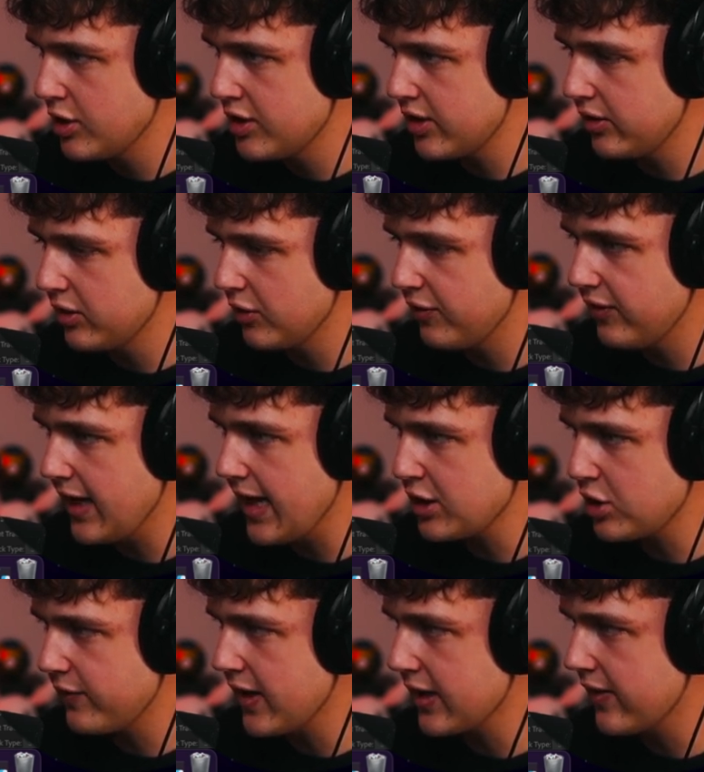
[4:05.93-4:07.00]
Just a little
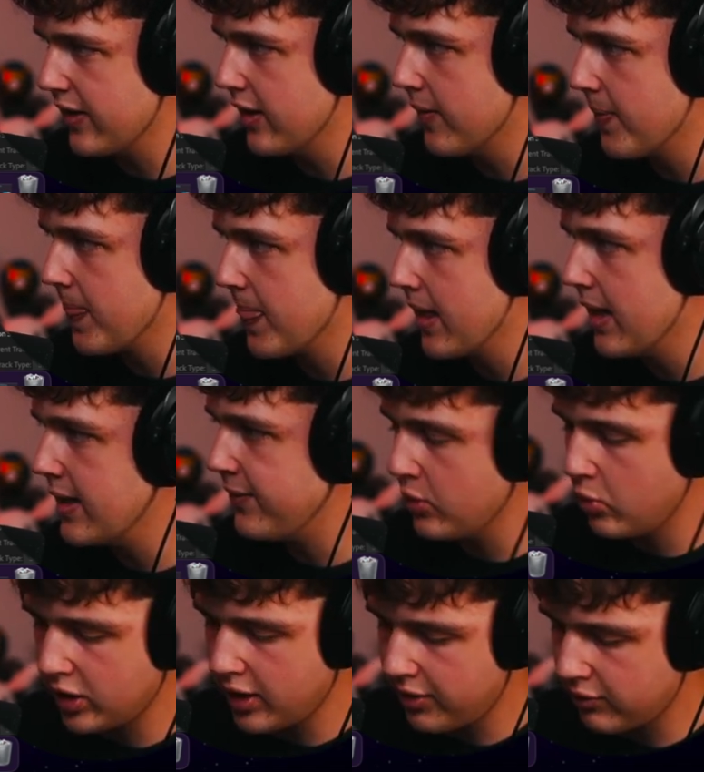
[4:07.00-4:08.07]
flash effect there. And if
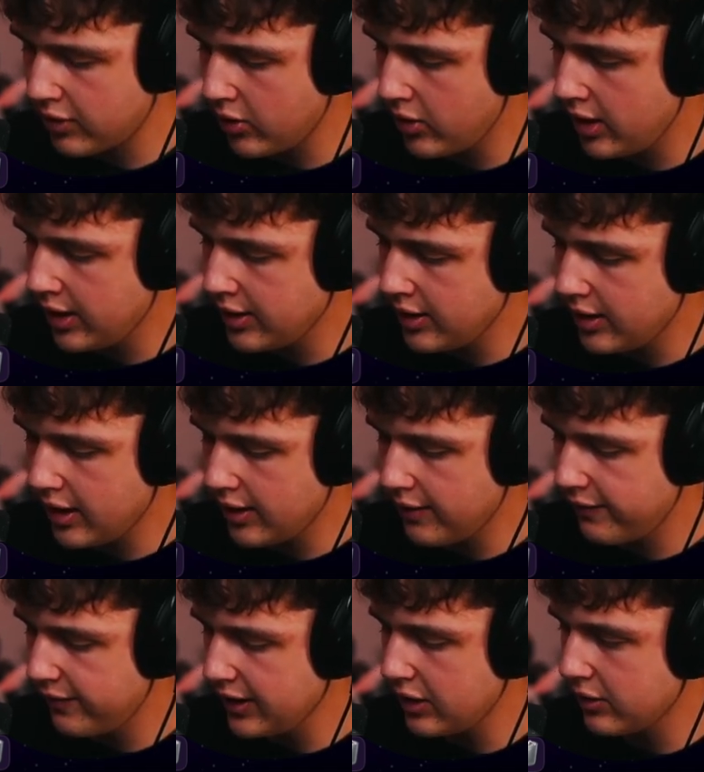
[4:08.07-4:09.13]
you want to throw on
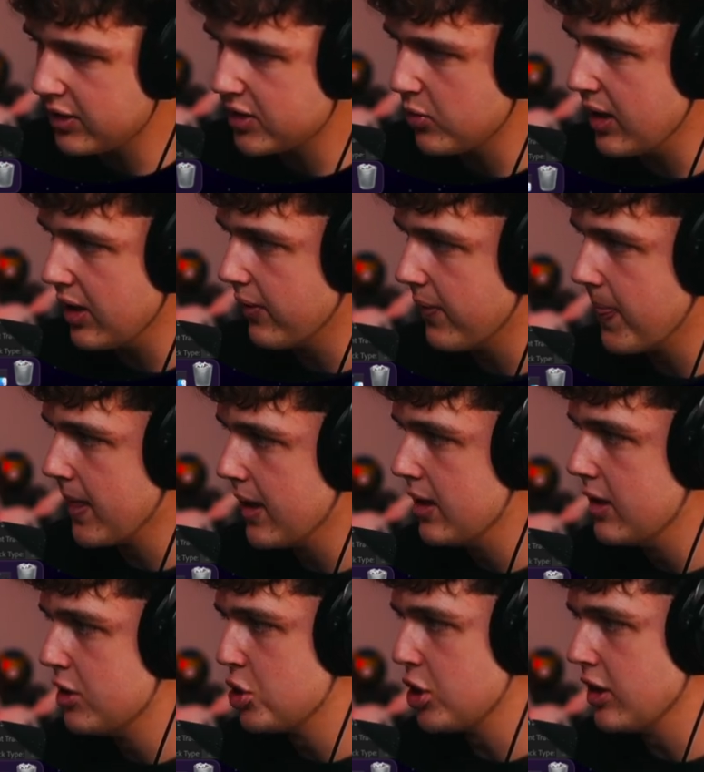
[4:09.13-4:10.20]
a flicker as well,
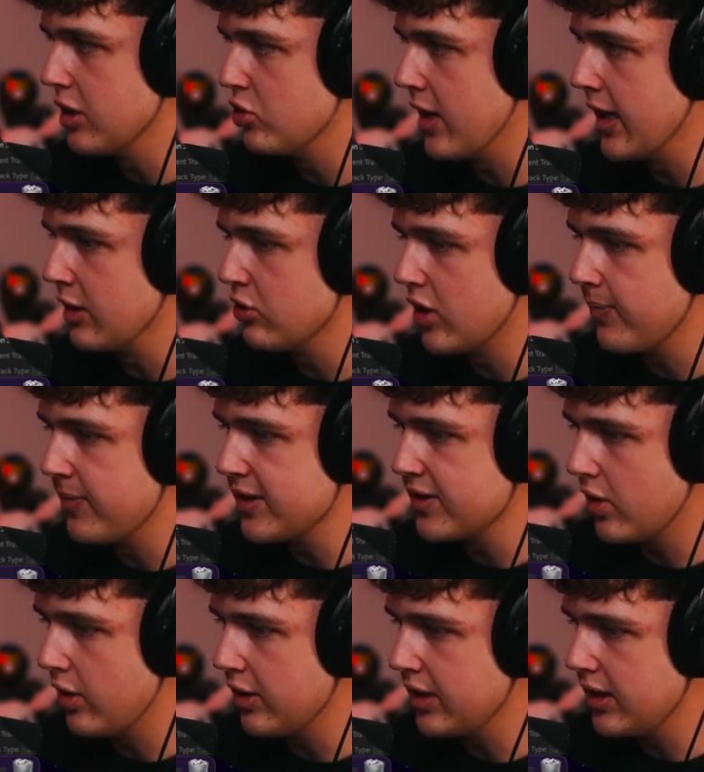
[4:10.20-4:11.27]
just going to drag and drop
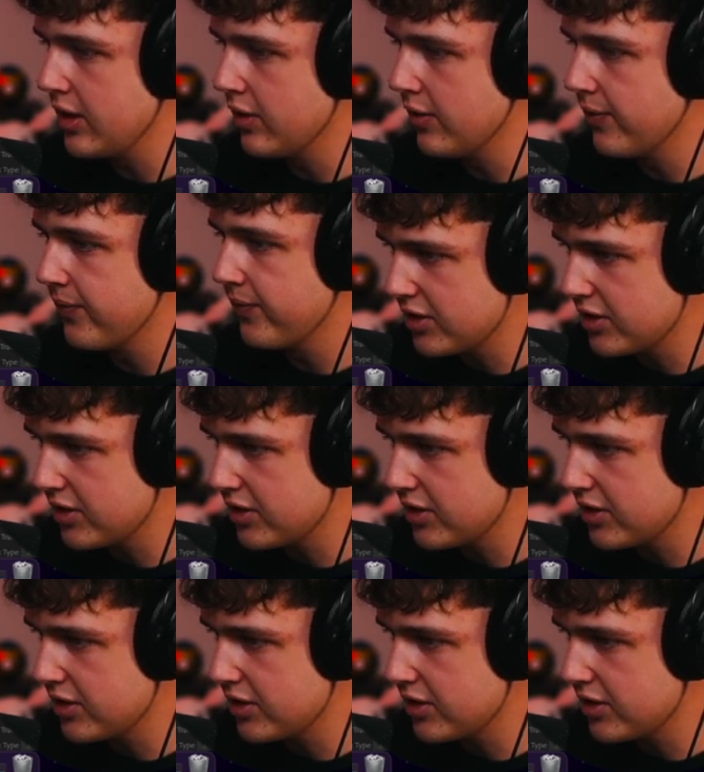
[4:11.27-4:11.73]
this on here.